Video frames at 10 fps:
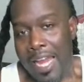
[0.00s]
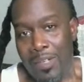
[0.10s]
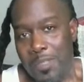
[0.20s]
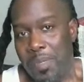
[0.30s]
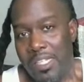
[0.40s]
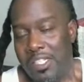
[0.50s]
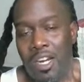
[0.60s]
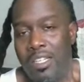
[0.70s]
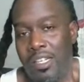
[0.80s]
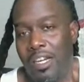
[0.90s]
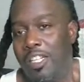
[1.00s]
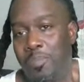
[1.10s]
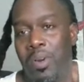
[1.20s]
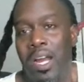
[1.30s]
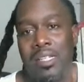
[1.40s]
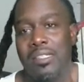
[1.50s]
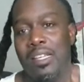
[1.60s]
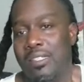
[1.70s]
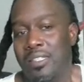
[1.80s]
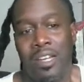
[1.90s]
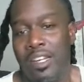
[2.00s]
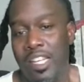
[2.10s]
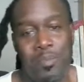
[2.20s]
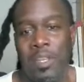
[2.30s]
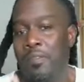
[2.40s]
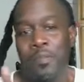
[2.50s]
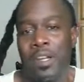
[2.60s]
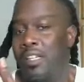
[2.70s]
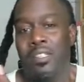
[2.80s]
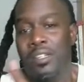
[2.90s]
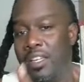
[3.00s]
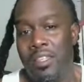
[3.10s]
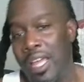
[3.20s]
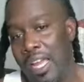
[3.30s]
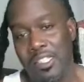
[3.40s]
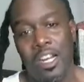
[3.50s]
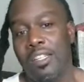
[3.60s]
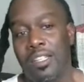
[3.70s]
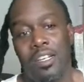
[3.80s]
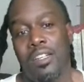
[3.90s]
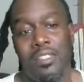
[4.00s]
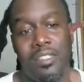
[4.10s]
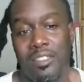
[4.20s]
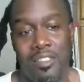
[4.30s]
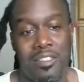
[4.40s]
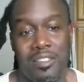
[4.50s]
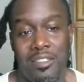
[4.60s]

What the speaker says: You got to respect Charlie Kirk's process. These motherfuckers are nothing like Charlie Kirk.